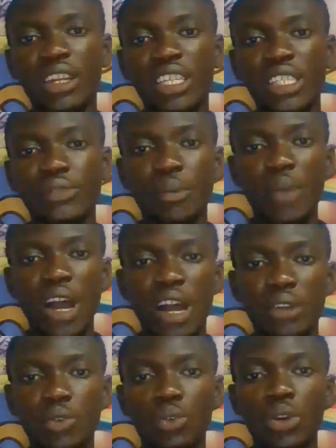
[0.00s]
This is from
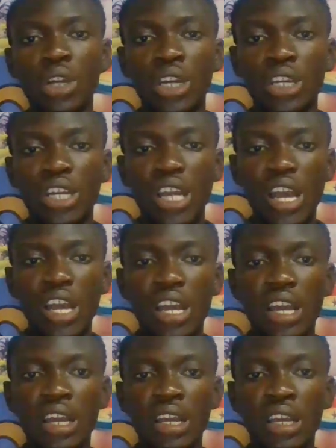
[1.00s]
Ado.
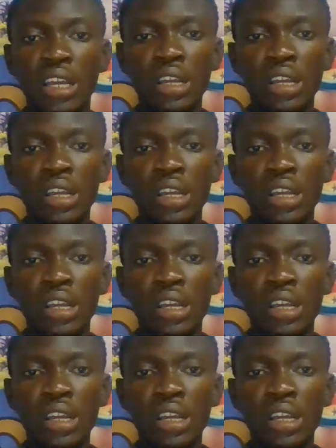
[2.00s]
Uh,